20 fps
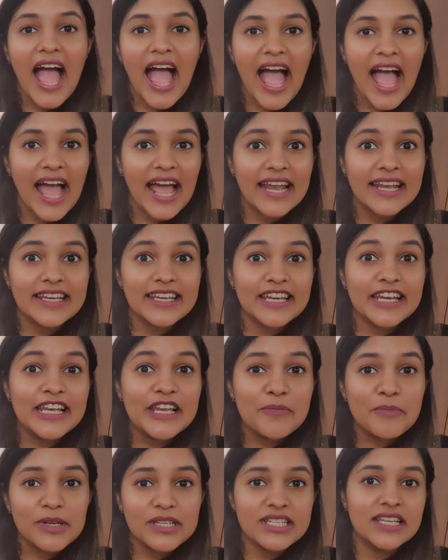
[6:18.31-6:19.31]
and
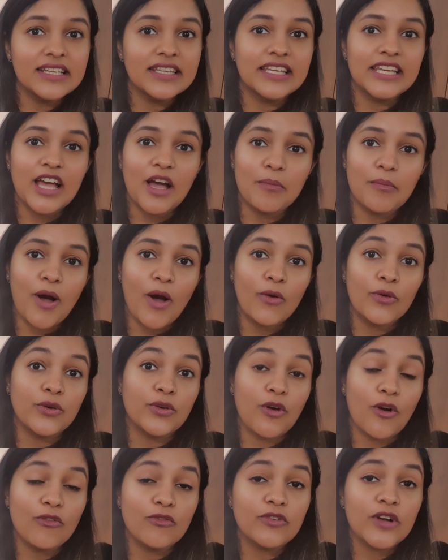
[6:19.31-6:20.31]
limiting the
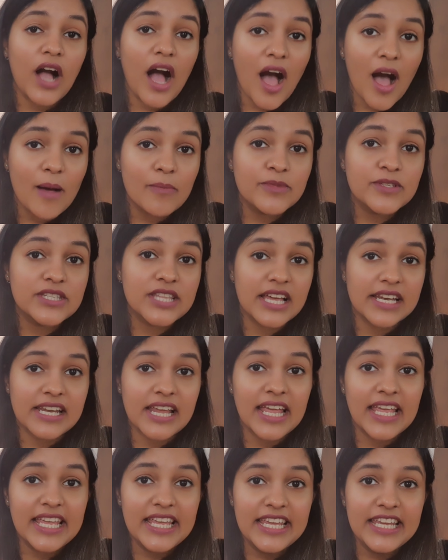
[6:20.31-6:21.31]
amount of carbs that
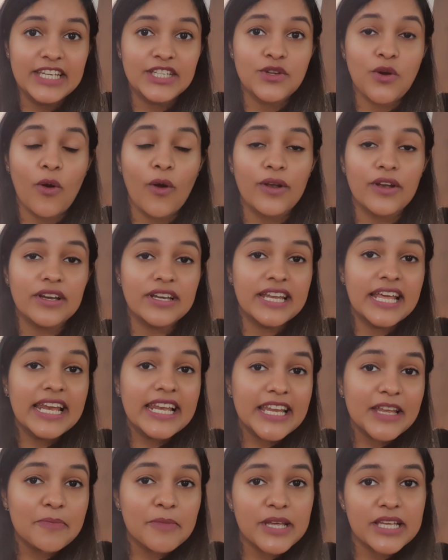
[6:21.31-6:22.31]
I eat on a
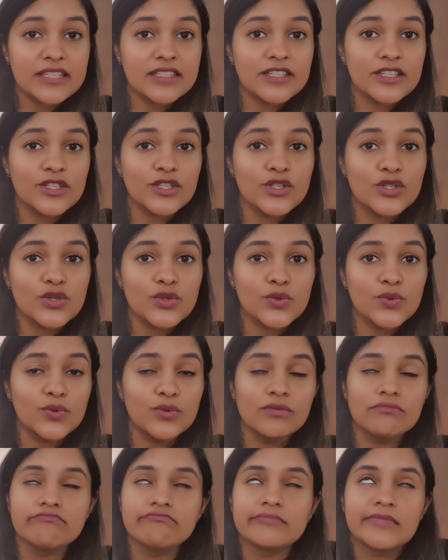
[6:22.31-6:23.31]
daily basis
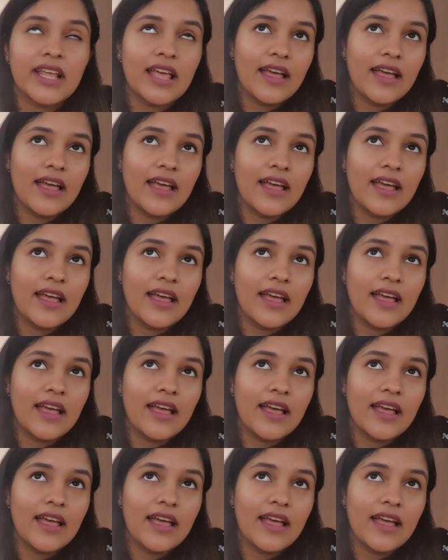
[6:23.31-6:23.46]
to